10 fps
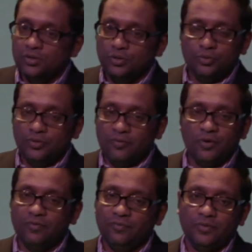you
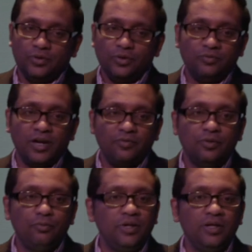never have, you've
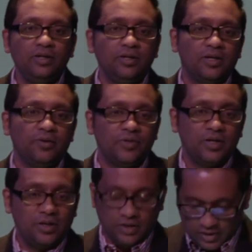never really loved
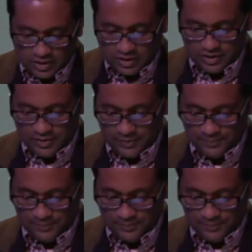God.